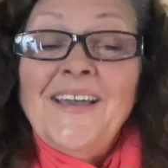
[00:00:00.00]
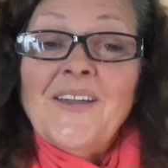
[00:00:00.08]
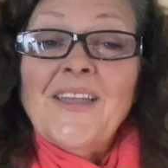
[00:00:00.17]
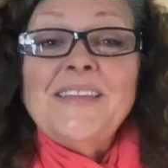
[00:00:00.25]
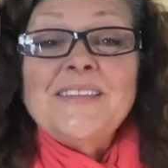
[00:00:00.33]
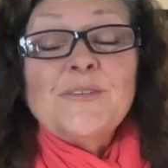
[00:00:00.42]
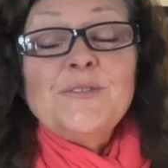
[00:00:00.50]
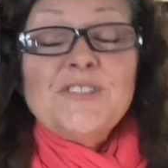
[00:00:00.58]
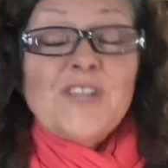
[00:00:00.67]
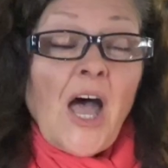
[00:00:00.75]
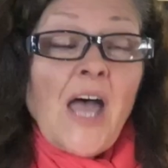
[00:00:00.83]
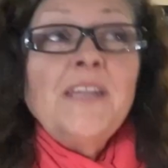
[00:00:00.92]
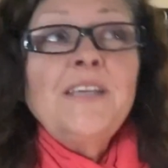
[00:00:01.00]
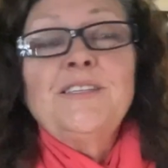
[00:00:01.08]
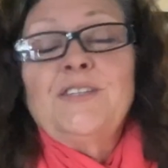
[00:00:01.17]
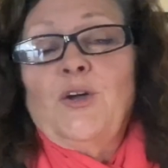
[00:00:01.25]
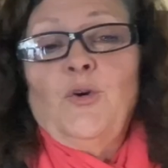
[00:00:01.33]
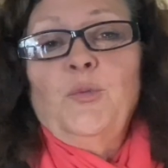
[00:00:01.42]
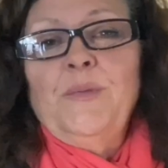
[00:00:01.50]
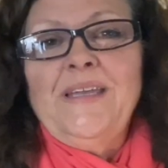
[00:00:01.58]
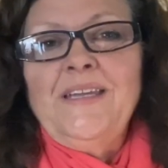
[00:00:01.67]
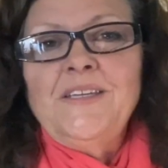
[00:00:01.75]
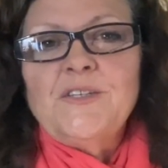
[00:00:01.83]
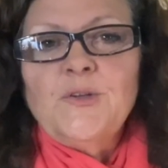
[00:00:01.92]
Okay, so Donna told
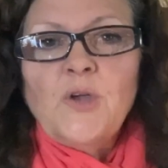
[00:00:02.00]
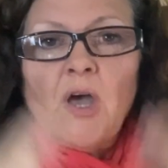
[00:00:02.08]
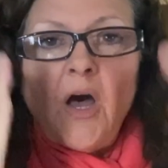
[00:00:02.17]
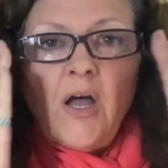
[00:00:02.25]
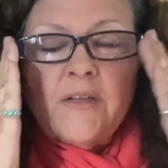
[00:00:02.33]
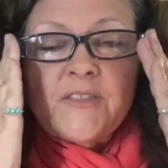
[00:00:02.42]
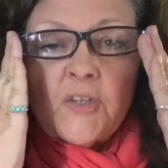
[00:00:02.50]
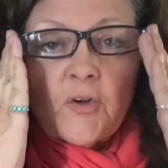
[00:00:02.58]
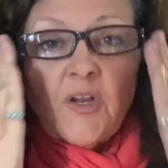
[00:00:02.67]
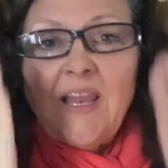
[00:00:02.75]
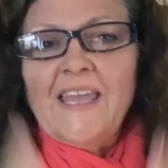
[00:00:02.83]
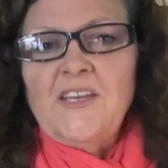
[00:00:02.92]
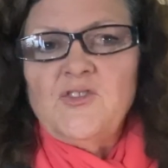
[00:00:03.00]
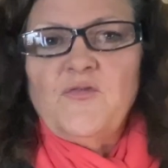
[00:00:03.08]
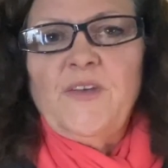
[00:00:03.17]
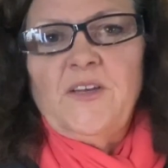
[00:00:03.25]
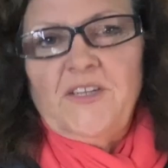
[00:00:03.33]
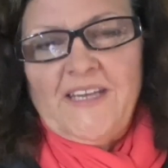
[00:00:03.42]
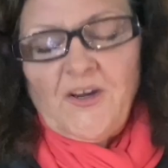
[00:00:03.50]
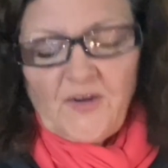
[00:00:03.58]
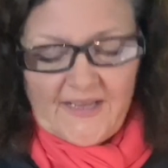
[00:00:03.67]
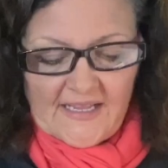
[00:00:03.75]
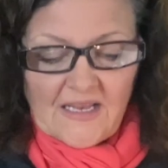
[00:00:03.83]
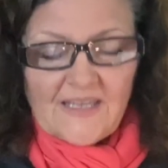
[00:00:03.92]
me to call Circle H
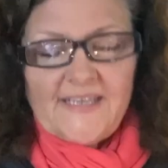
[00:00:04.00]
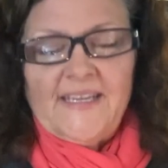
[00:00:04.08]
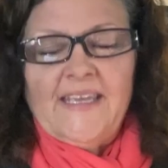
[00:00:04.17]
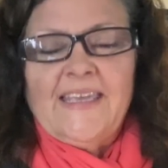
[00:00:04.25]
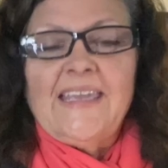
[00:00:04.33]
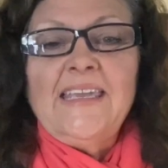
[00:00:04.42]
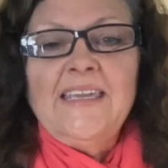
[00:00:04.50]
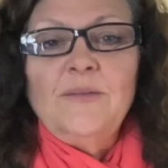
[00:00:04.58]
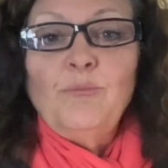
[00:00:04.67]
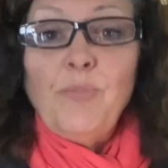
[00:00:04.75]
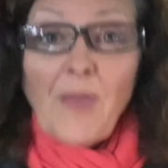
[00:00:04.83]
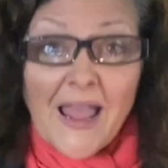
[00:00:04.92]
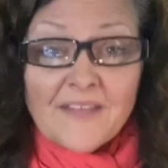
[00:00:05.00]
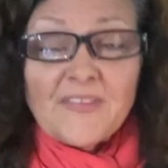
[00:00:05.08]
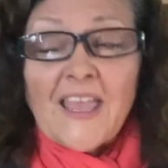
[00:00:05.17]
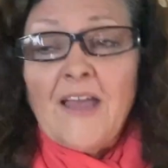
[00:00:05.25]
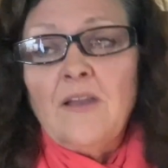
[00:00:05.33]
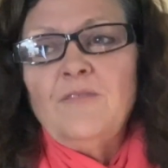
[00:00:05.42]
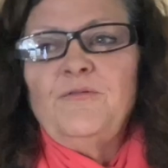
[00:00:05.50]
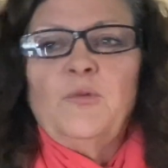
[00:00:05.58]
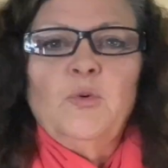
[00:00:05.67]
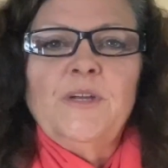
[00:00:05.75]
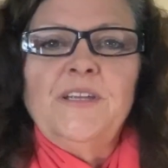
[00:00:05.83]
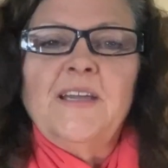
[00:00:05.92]
Veterinarian Clinic in Blythe,
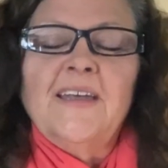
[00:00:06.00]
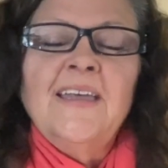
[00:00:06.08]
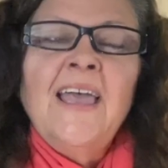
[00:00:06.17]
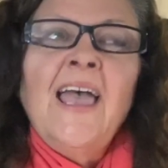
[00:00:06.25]
California.